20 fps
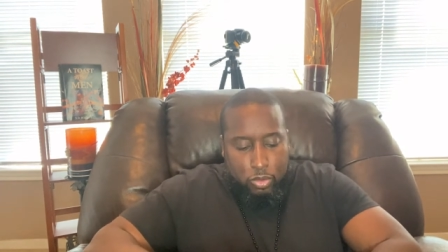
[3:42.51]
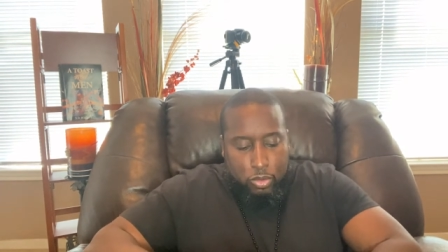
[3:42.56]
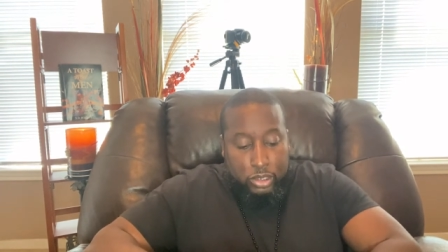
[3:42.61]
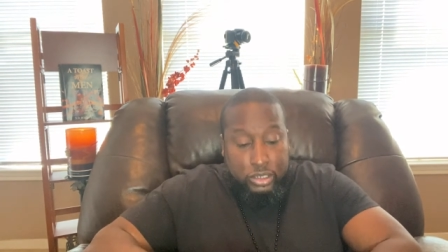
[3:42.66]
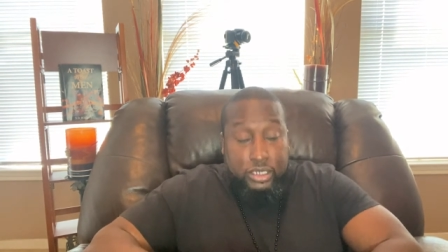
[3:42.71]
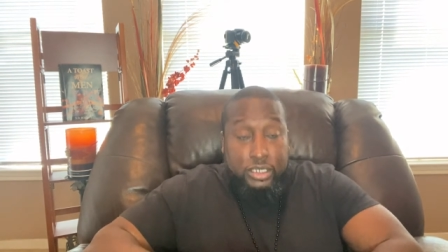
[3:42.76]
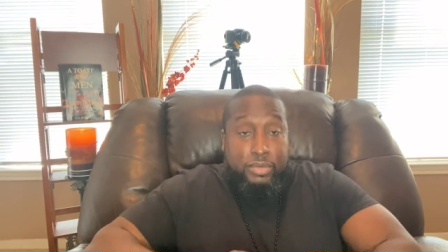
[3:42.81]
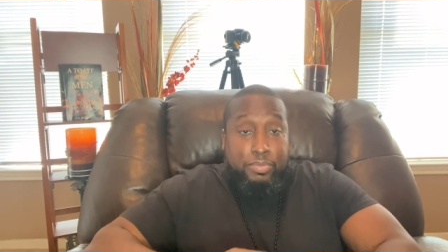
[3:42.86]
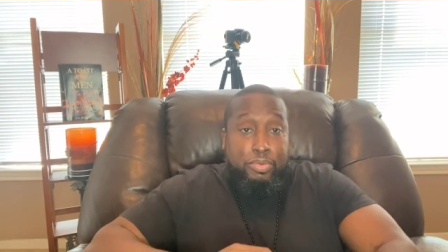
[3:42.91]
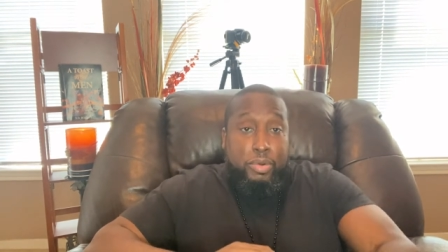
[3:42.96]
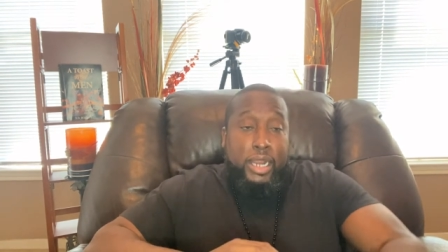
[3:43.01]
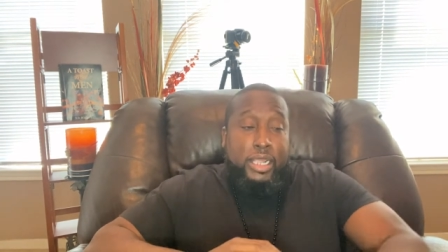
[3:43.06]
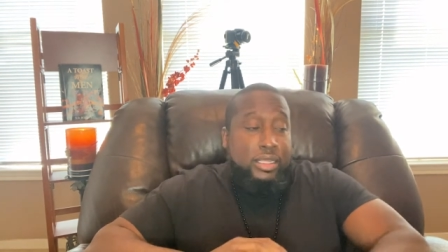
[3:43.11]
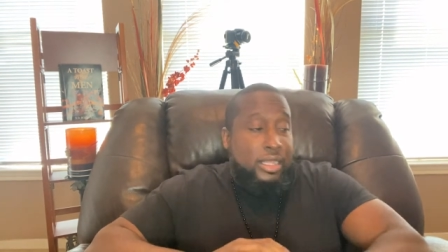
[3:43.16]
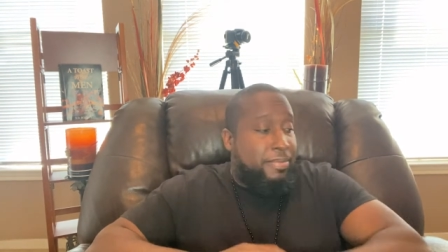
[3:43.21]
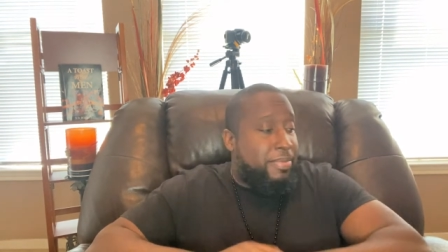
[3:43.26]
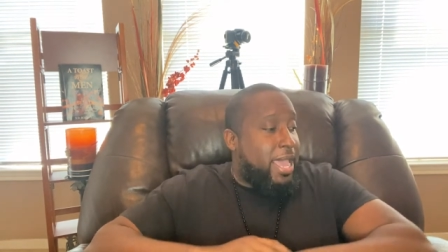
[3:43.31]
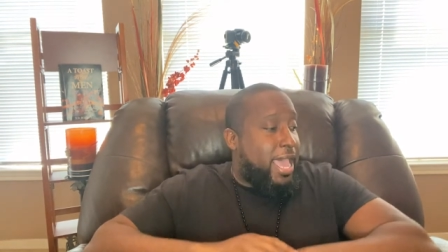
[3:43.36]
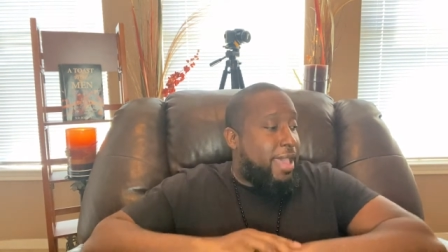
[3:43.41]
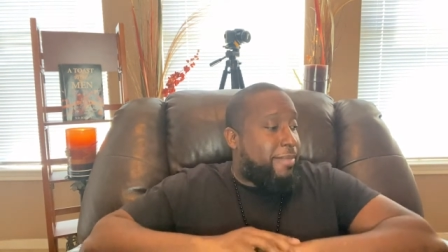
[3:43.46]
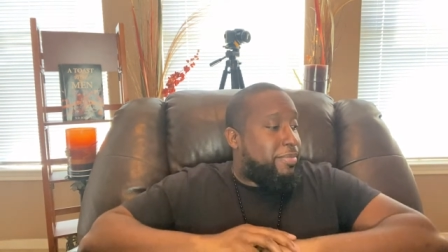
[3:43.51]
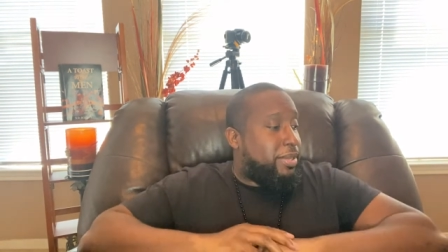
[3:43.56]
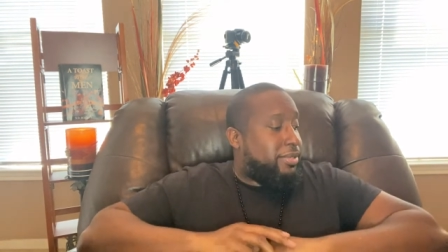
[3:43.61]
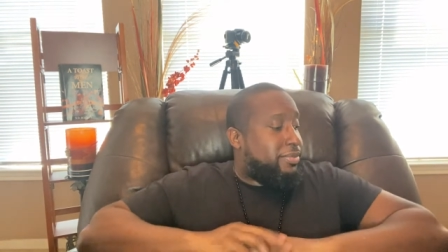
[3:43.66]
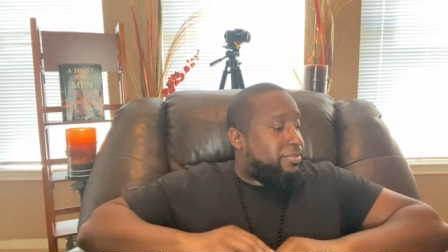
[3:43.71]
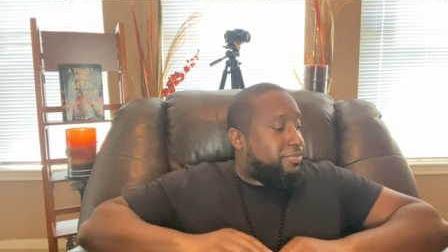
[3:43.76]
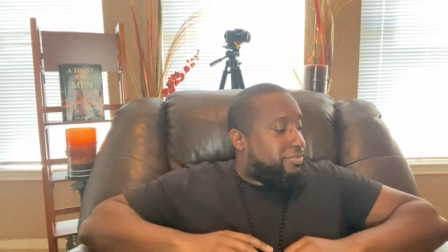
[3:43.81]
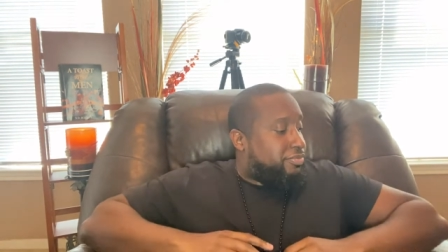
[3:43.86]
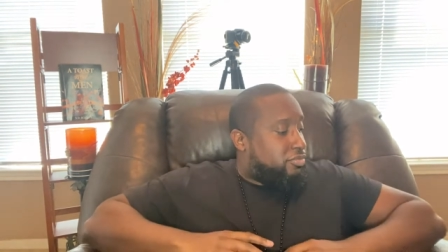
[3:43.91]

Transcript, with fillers: where did the breakup happen?